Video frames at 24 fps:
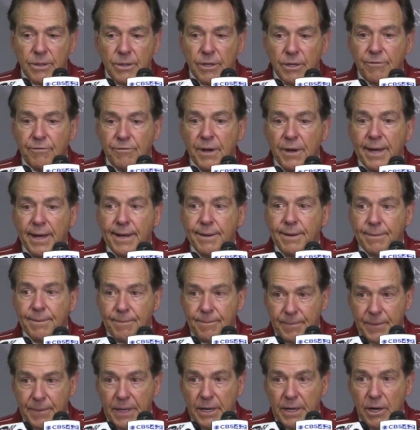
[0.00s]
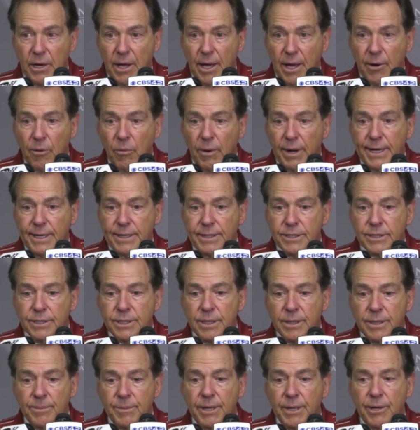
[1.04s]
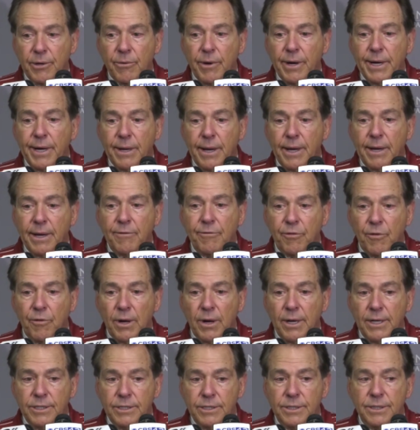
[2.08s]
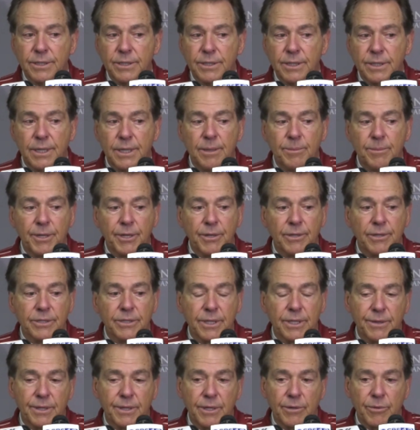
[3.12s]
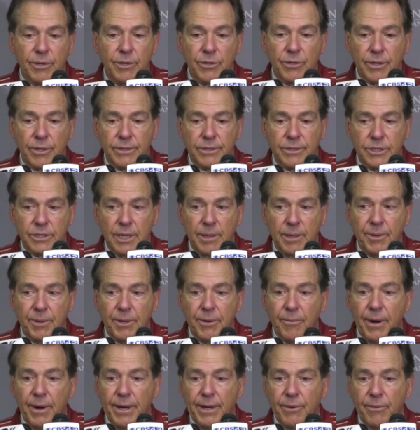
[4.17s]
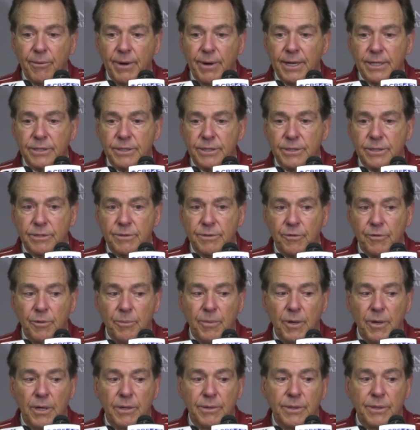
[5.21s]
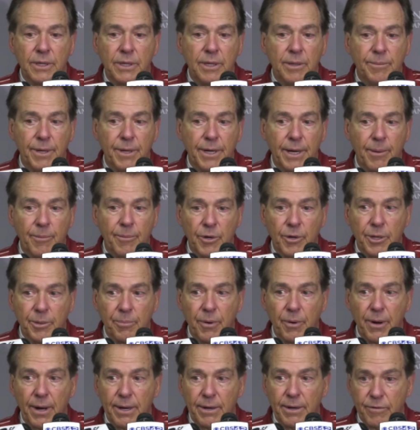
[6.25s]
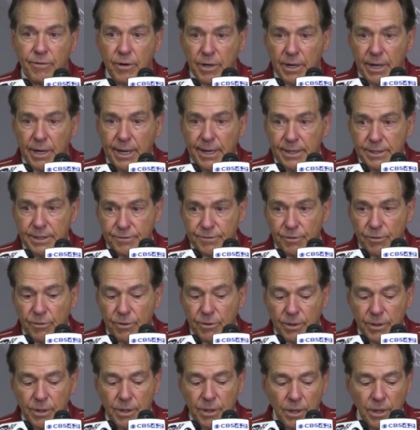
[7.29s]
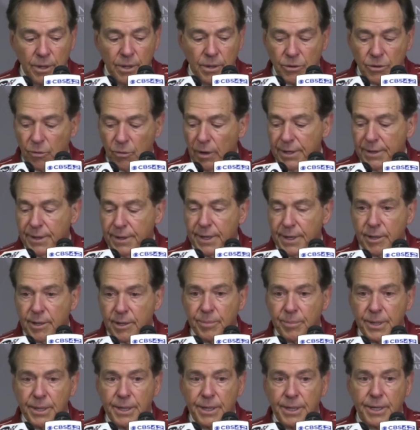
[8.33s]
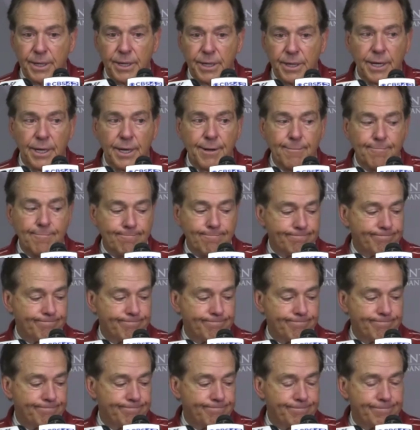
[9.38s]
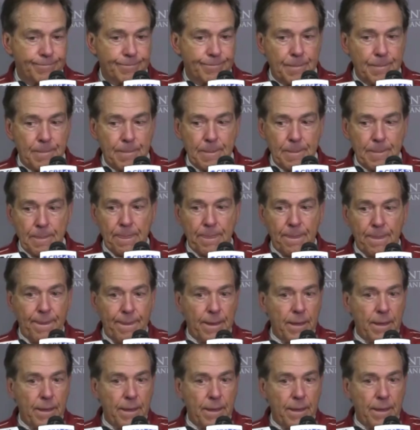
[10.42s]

tough night in a lot of ways, but a great night for us uh, because I think we took a step in the right direction as a football team, and I'm really proud of our guys for the way they competed in the game. Questions?